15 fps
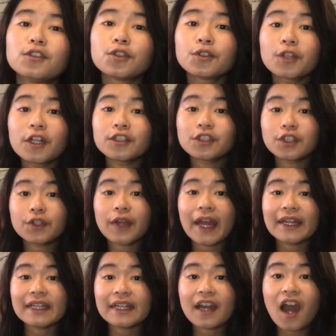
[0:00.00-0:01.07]
do not do
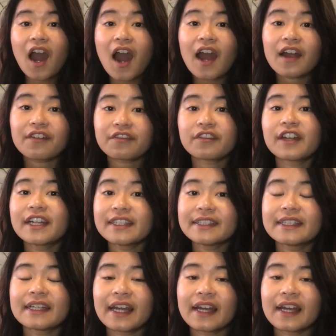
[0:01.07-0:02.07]
any calf raising